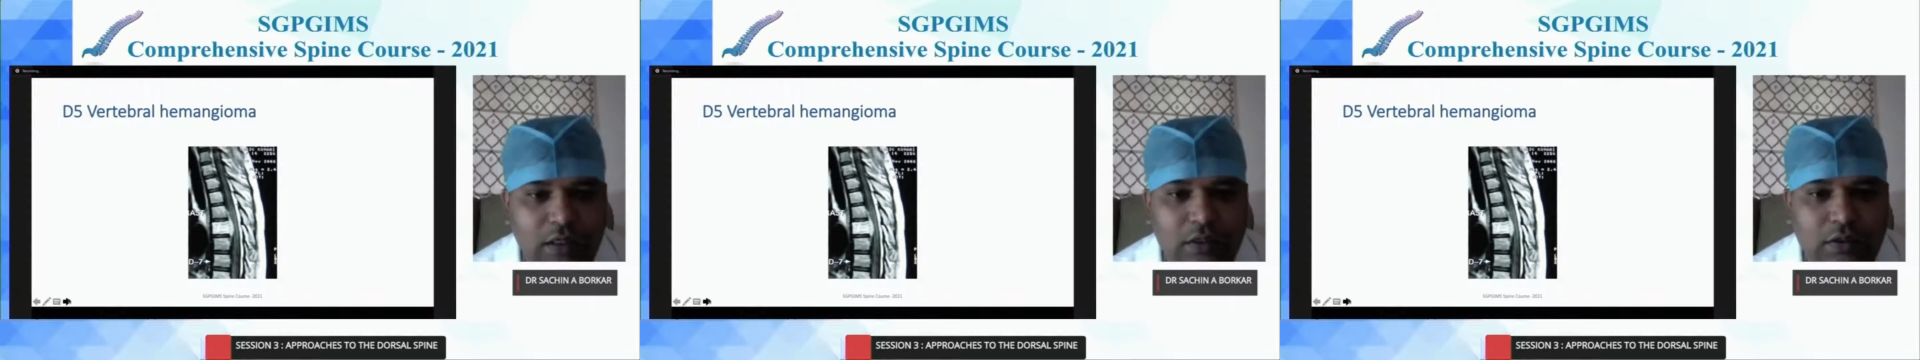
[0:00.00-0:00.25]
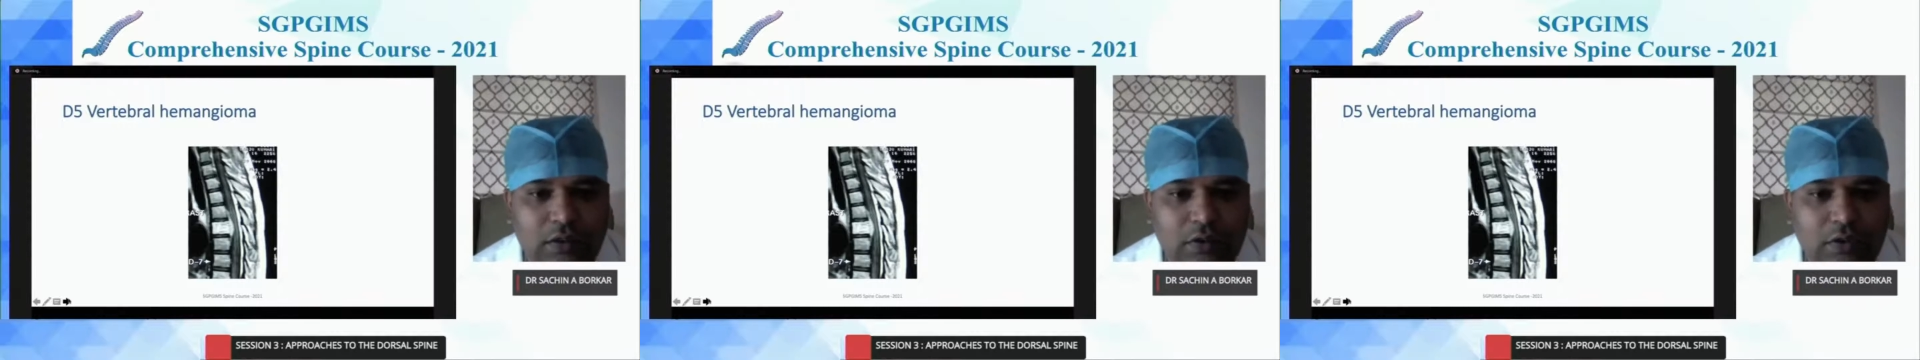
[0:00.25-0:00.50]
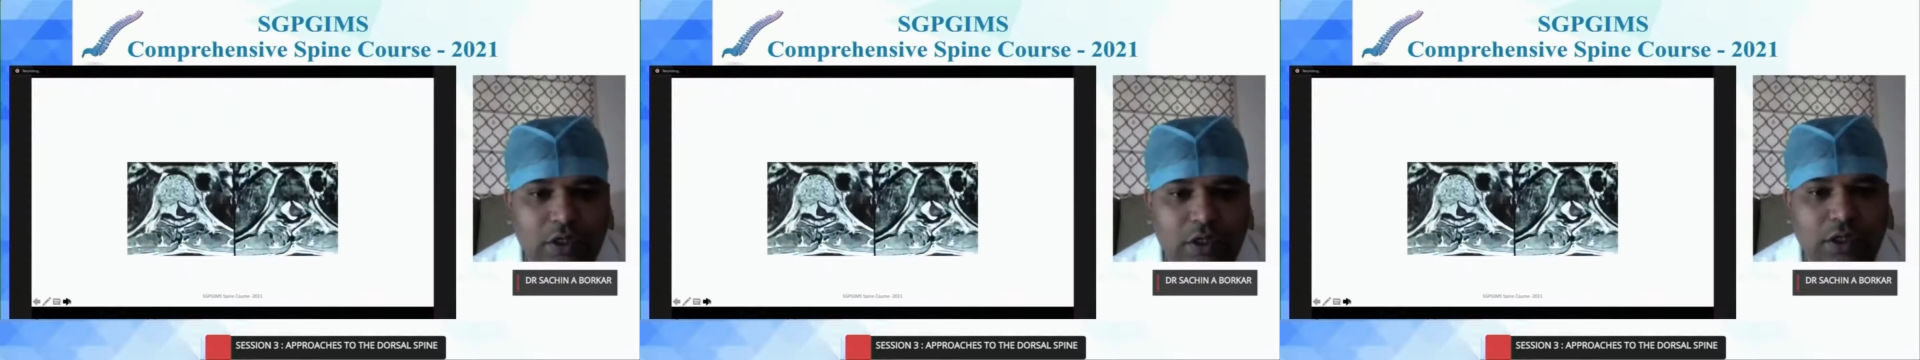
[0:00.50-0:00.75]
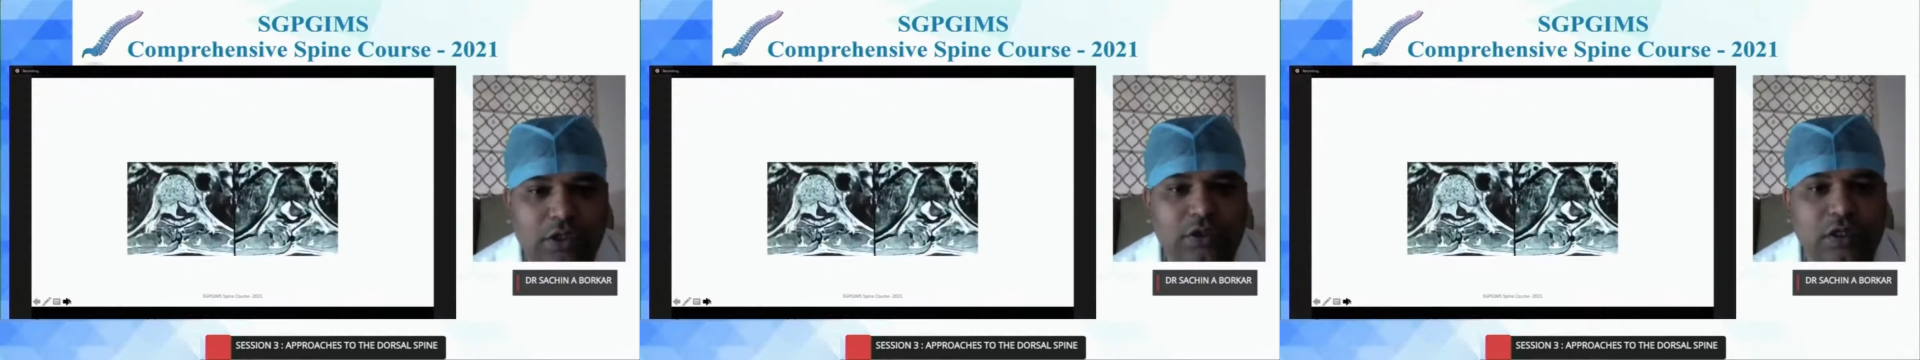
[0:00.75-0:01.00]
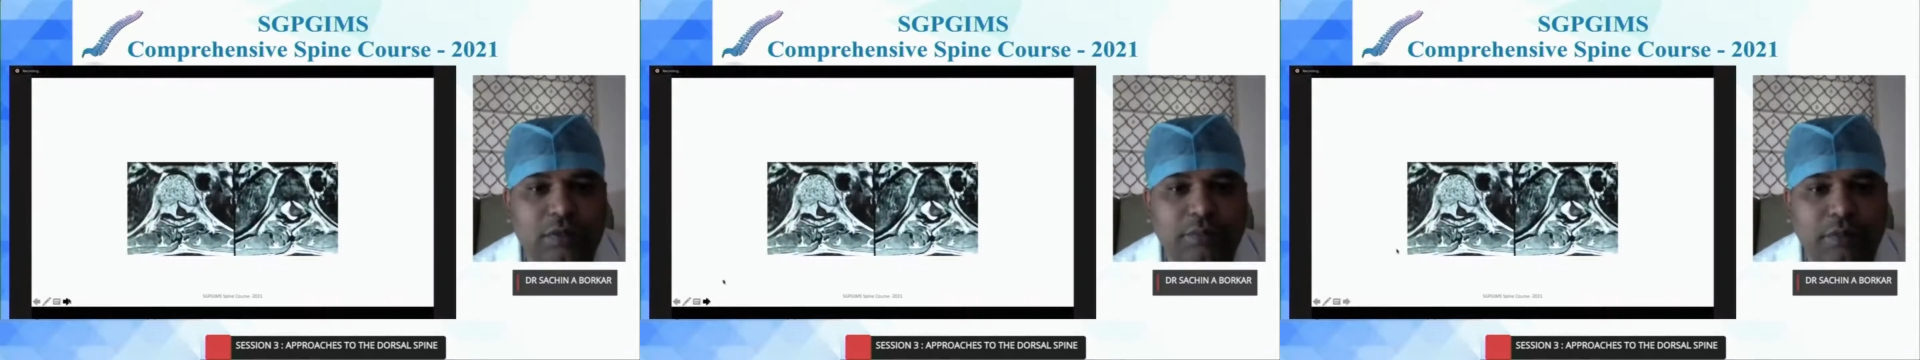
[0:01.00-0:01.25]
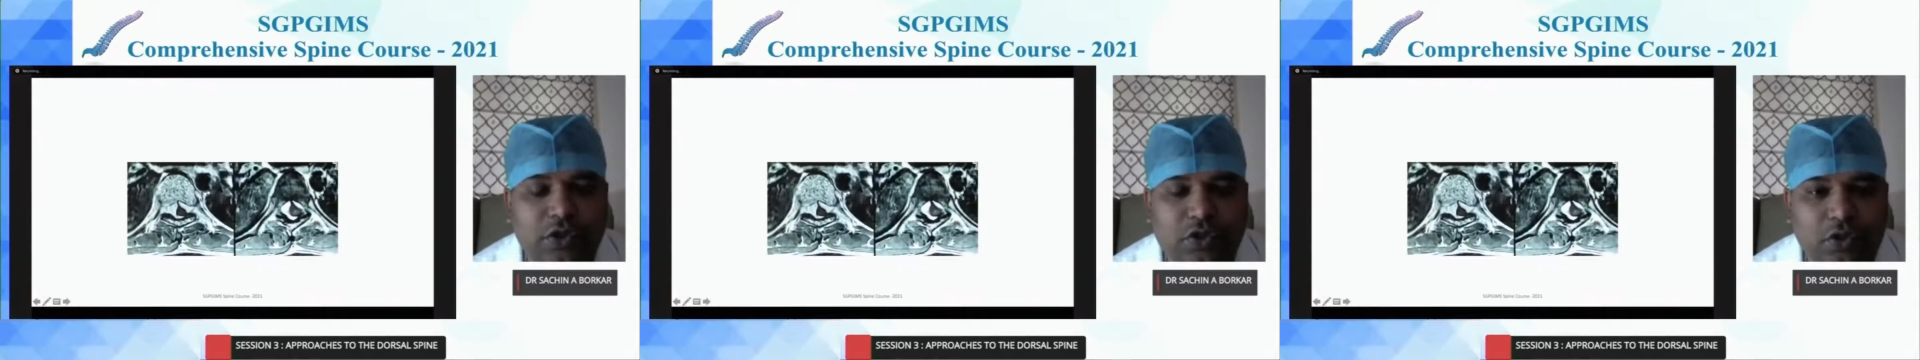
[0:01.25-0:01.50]
is
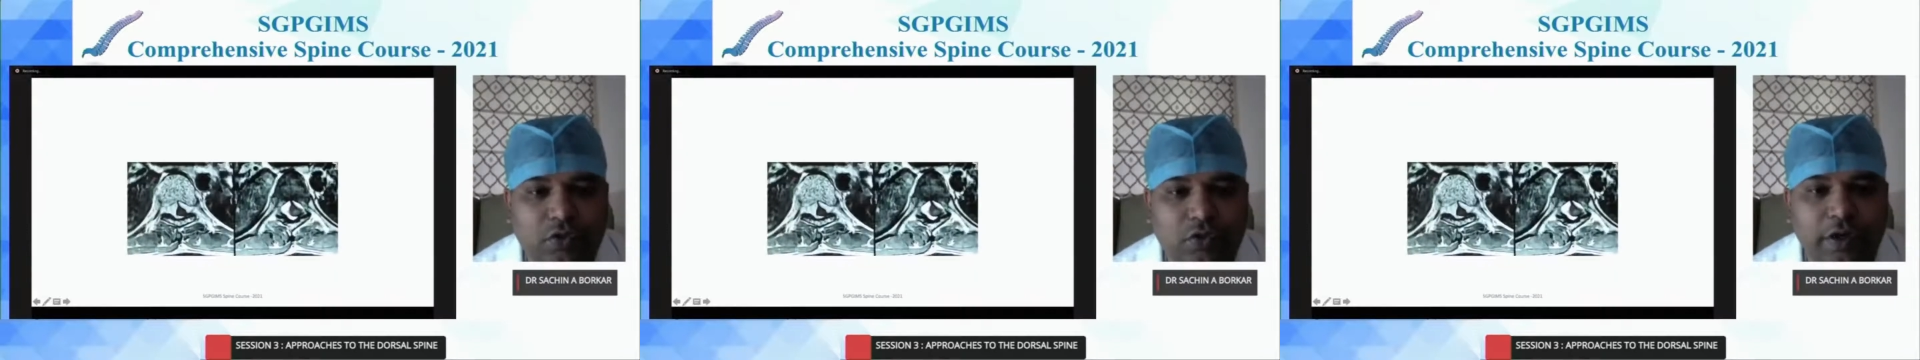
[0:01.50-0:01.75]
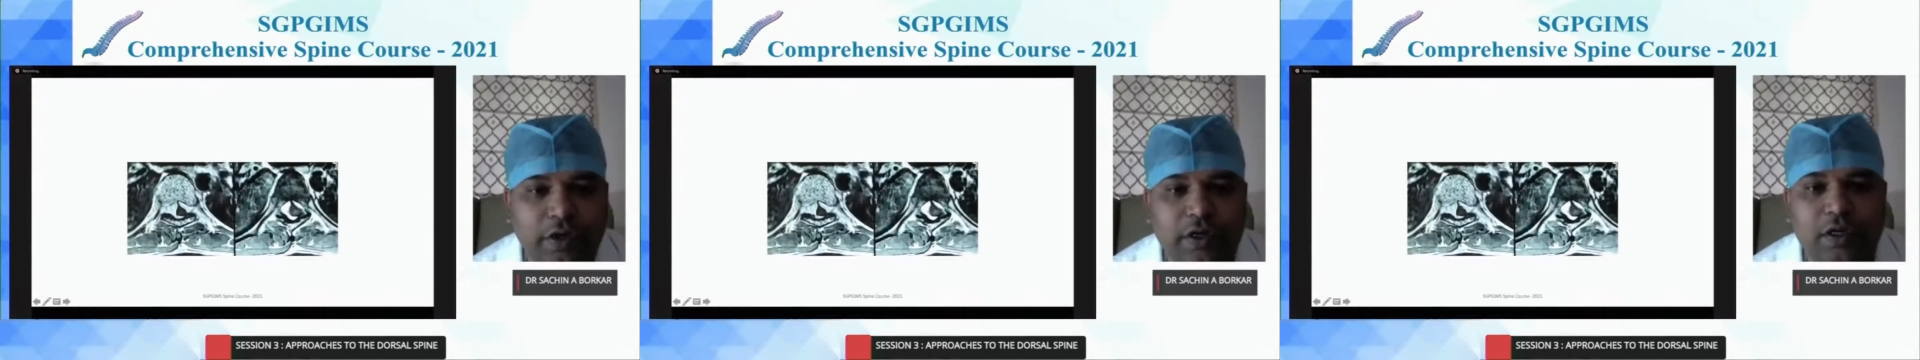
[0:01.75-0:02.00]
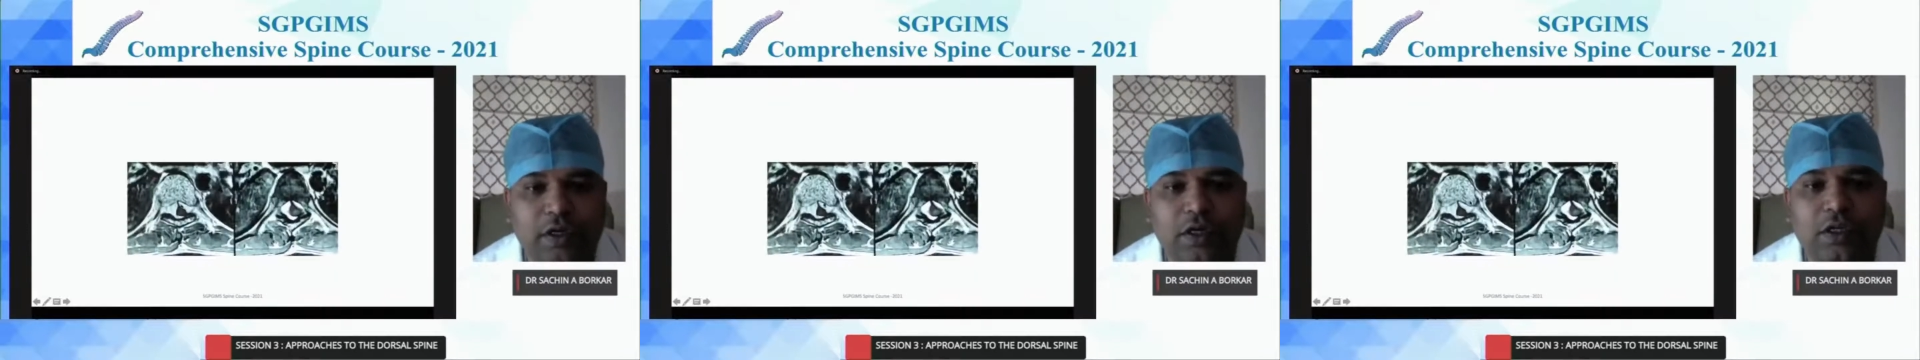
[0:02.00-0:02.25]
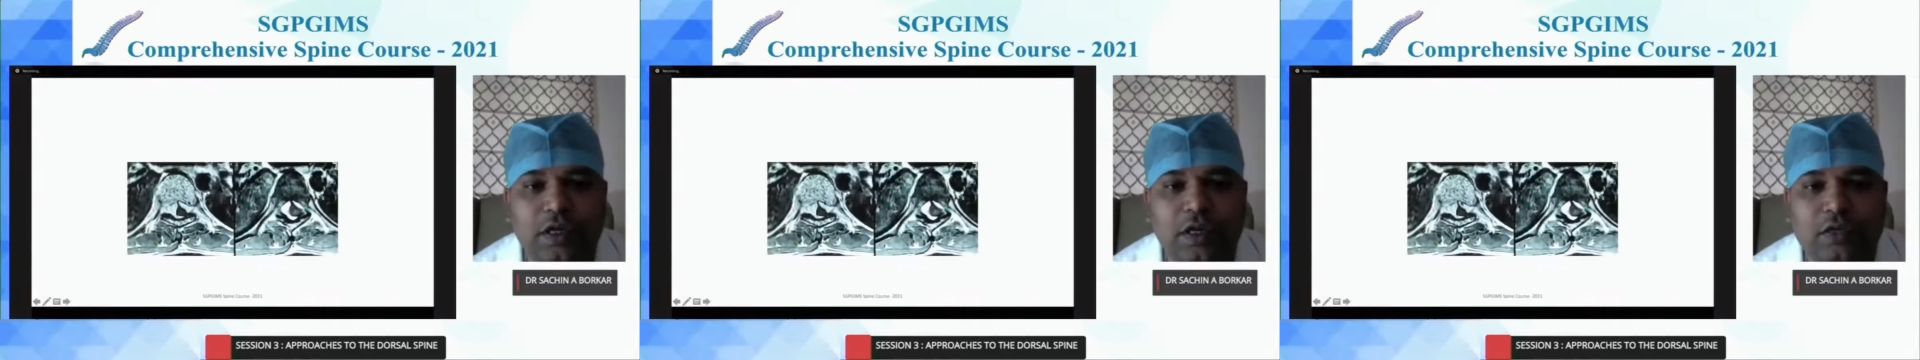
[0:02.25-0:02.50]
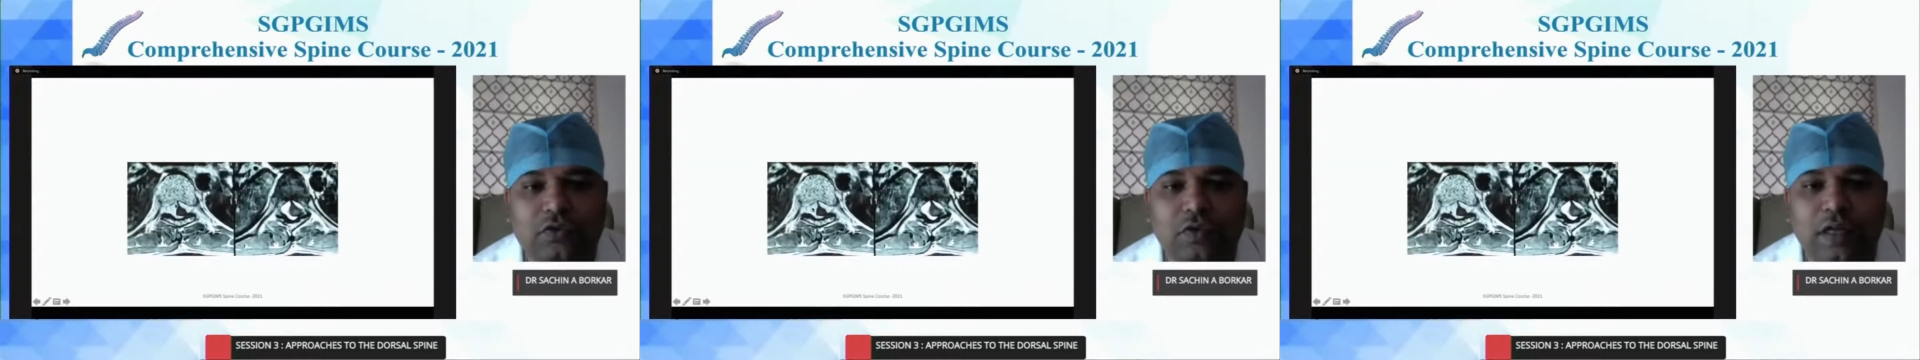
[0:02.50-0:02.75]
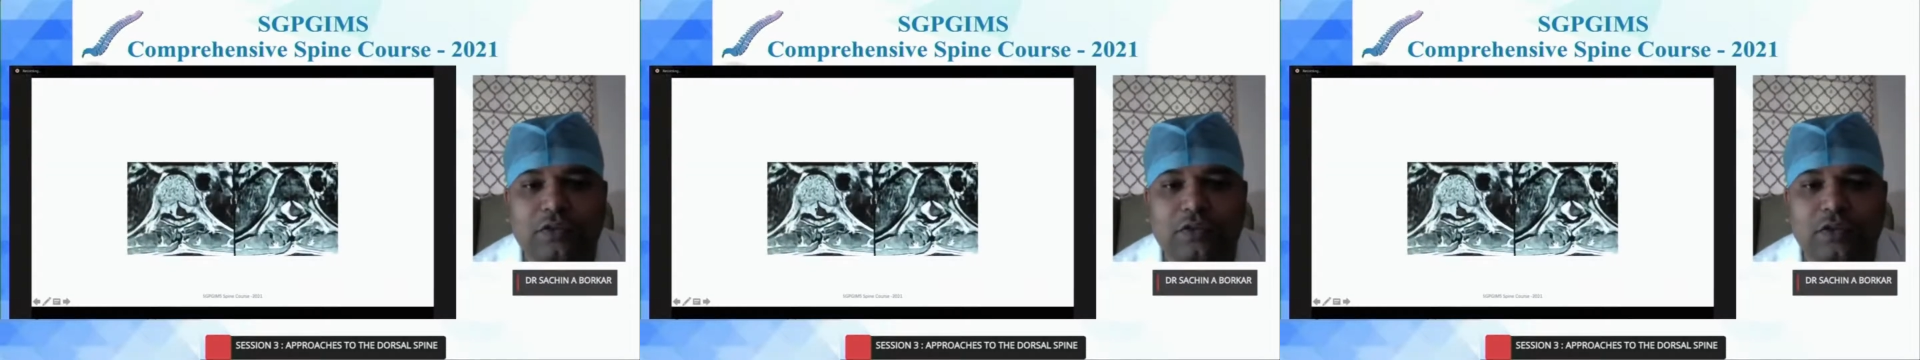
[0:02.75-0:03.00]
compression ventrally as well as
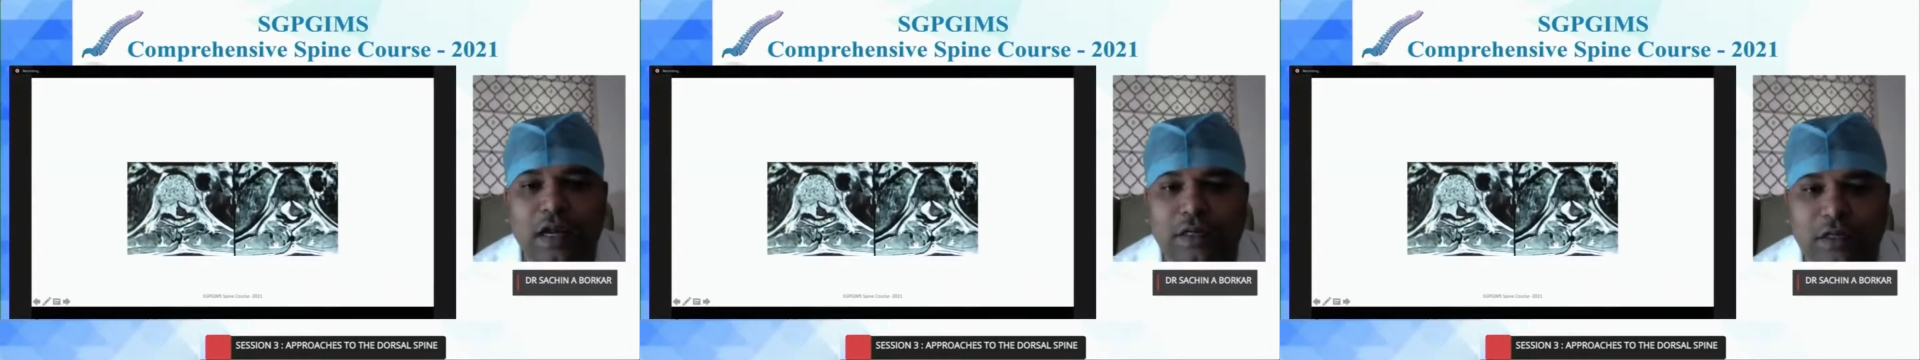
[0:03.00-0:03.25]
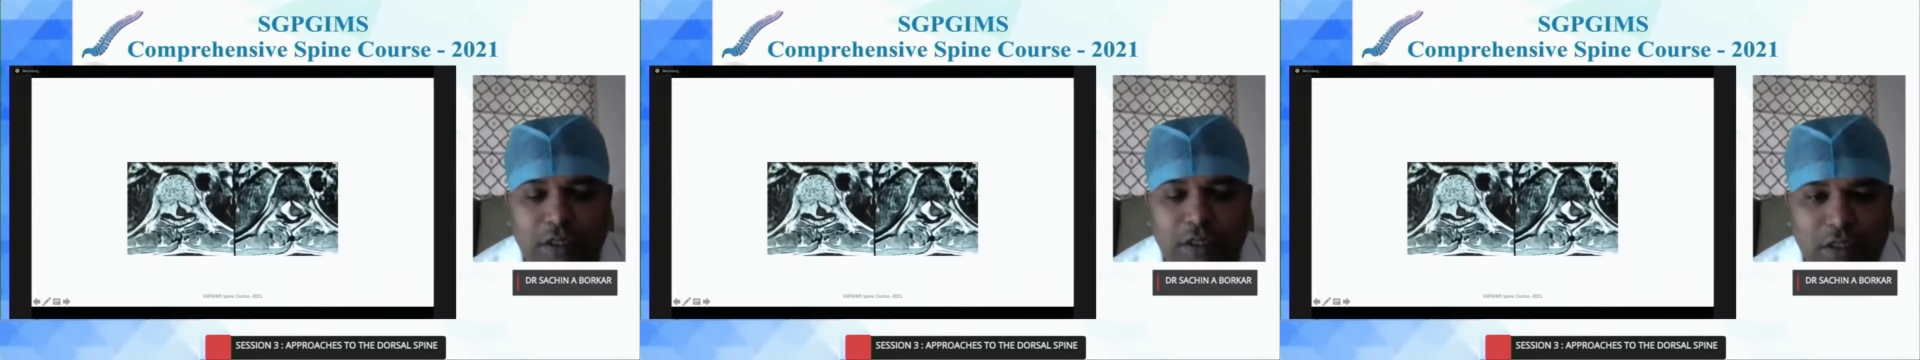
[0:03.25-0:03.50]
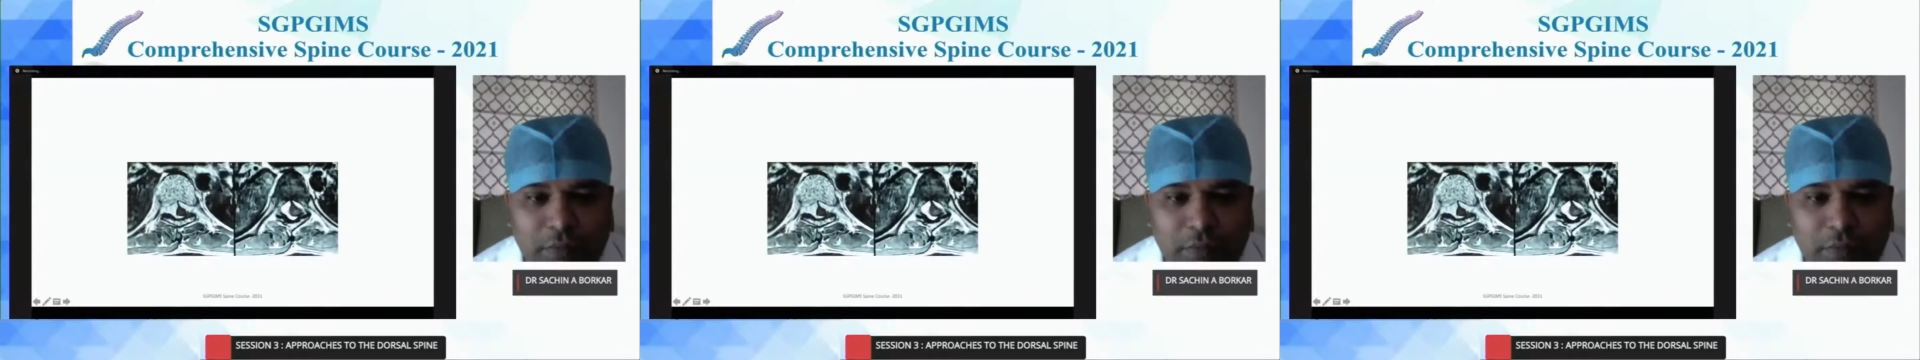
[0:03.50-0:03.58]
laterally.